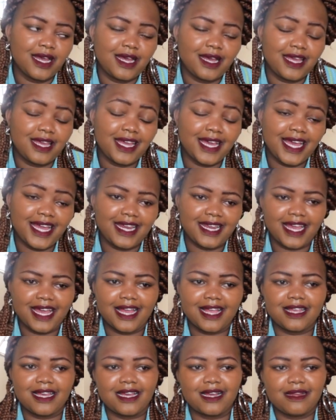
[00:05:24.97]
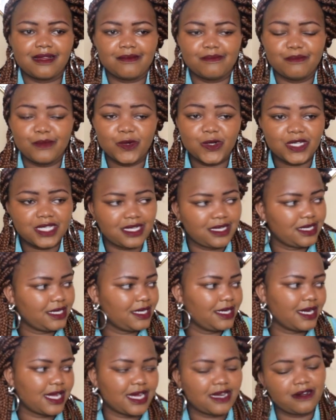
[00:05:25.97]
here in Kenya
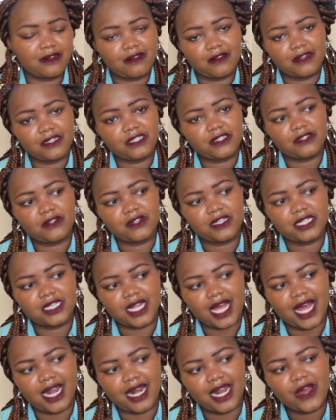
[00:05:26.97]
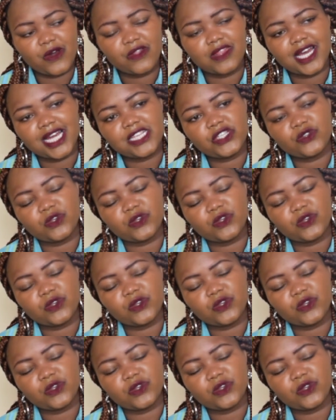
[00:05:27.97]
mostly landlords don't allow that.